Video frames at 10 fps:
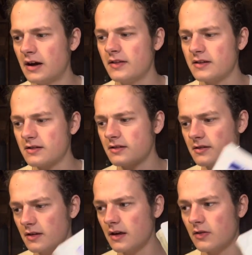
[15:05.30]
this
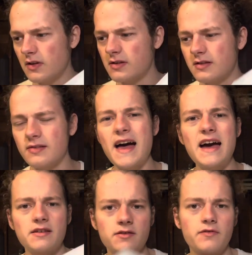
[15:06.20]
is
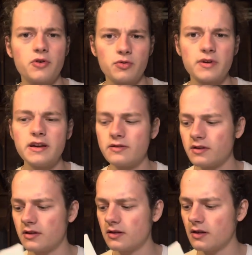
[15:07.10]
last for a
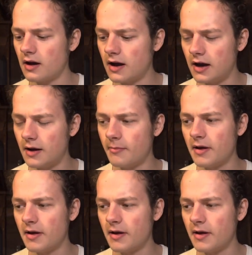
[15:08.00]
reason. I